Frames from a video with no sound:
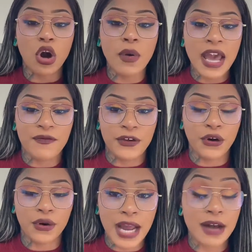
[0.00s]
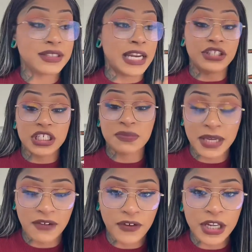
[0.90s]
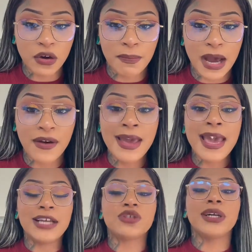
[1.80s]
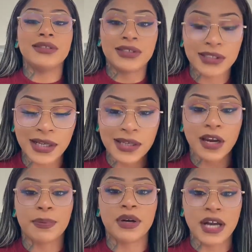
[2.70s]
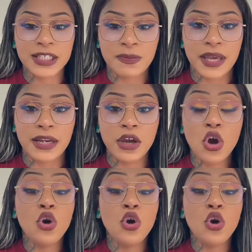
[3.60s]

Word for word: OF in her house that I just made a video about and tried shanking up her husband,